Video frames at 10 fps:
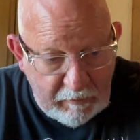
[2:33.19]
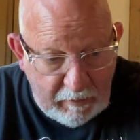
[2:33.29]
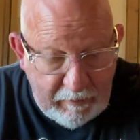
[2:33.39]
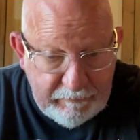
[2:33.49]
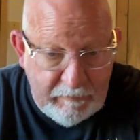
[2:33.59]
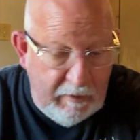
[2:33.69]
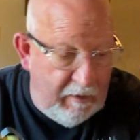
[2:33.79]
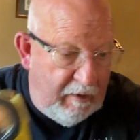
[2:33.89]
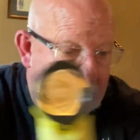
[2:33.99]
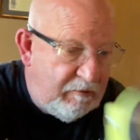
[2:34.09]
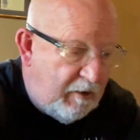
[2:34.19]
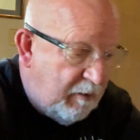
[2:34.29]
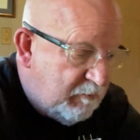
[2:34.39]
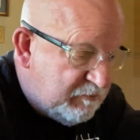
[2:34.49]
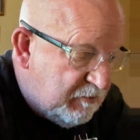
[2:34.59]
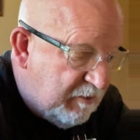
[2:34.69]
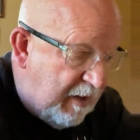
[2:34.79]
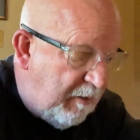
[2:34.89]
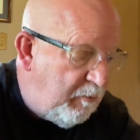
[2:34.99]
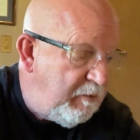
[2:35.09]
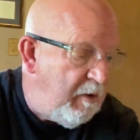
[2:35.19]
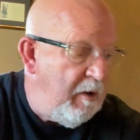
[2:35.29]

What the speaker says: Okay. So that was that one.